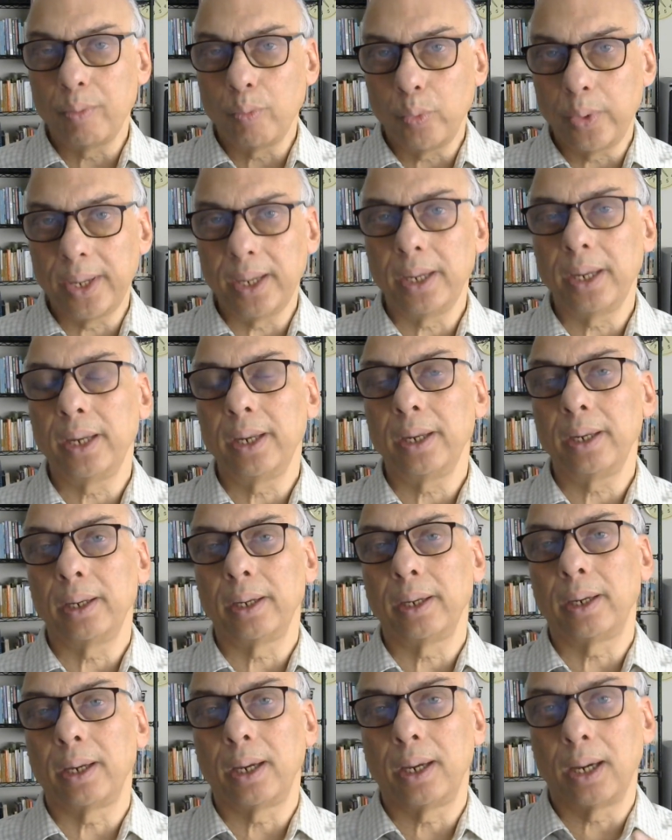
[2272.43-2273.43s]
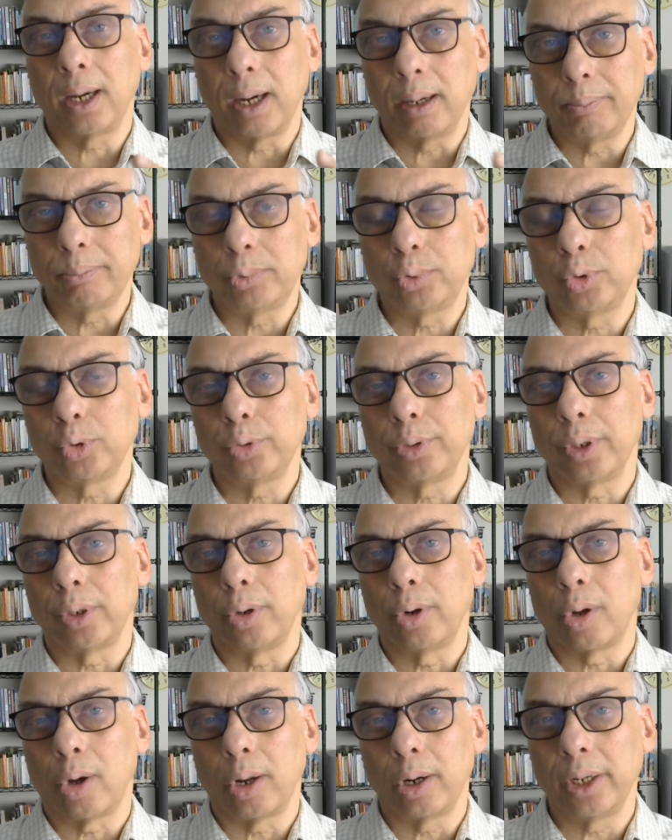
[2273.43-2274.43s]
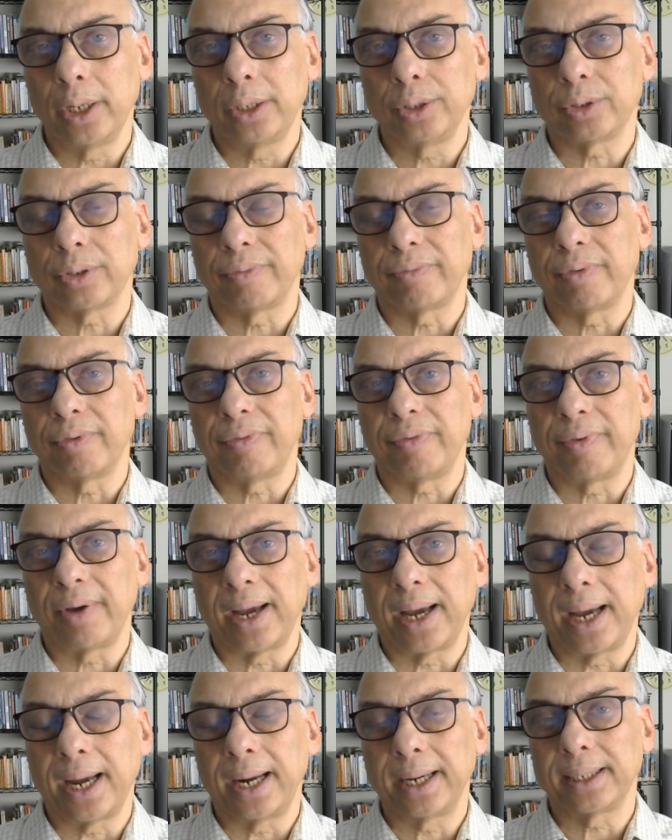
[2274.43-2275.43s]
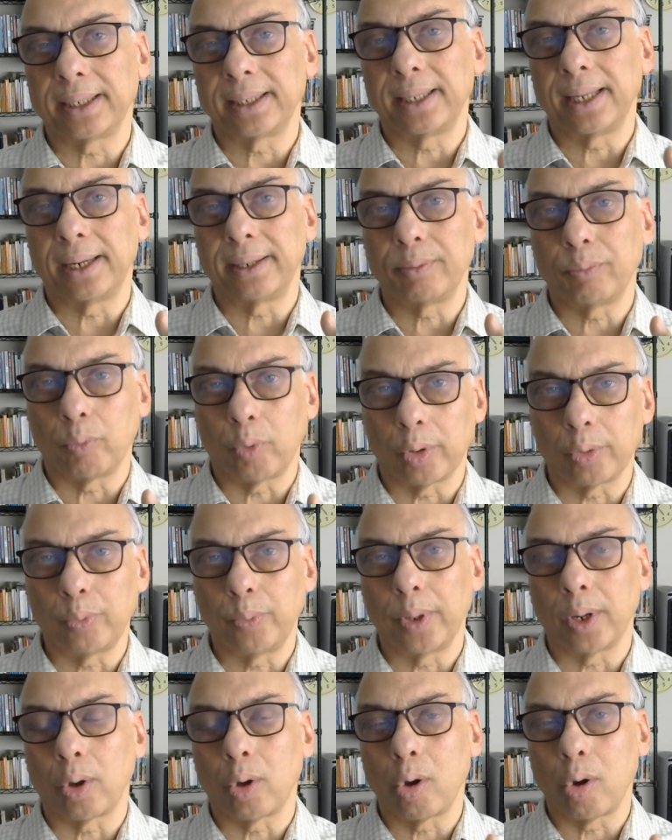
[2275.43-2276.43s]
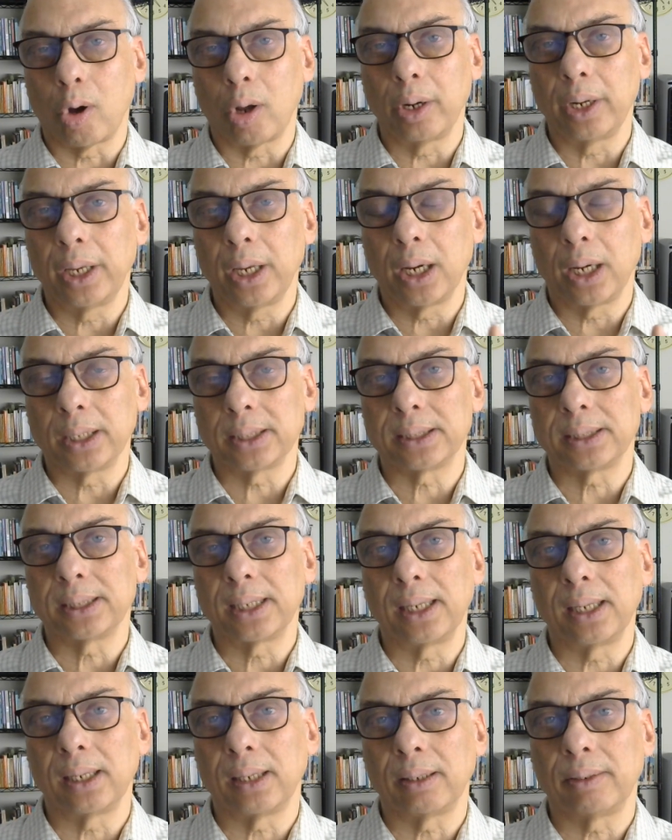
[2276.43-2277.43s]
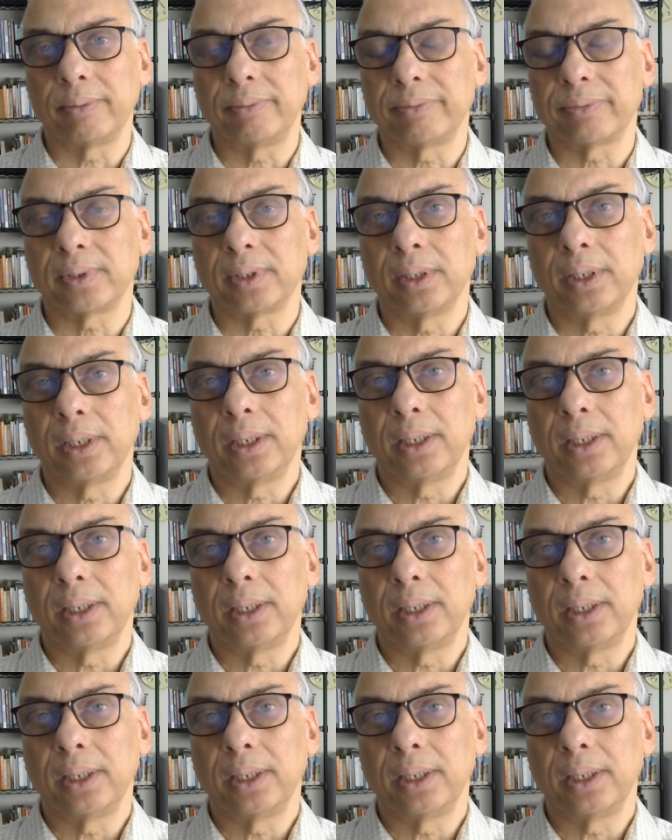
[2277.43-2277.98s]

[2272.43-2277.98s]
we come to the knowledge of the fact that what we are calling ourselves